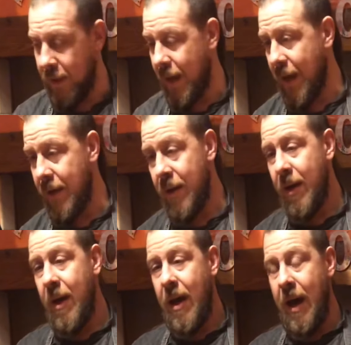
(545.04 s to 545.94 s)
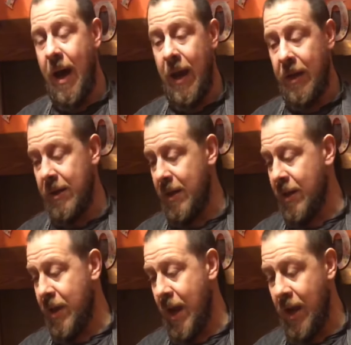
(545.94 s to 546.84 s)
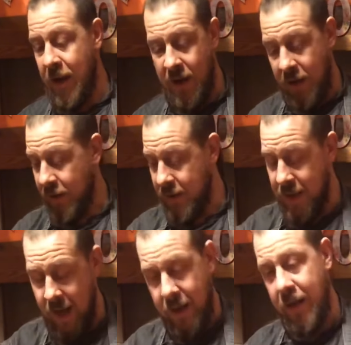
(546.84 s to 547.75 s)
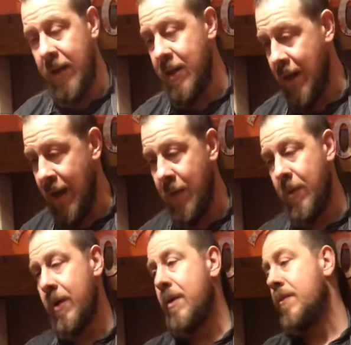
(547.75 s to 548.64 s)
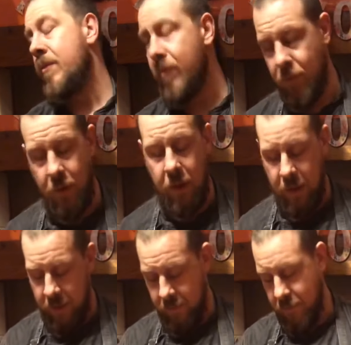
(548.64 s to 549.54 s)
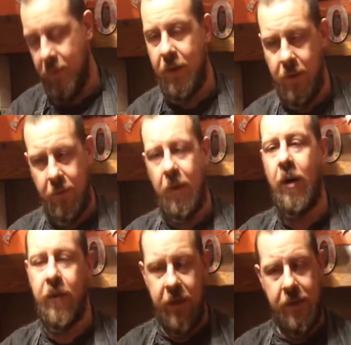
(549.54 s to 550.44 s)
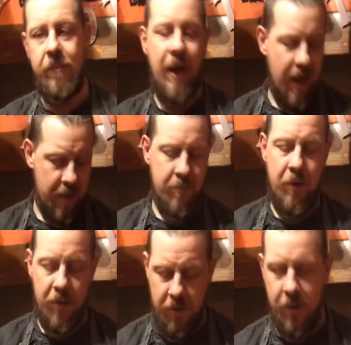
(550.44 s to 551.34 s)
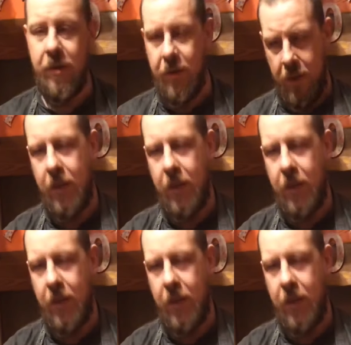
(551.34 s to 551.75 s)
there, and then I'm going to start kneading it. I'm going to roll it and do all these hand motions and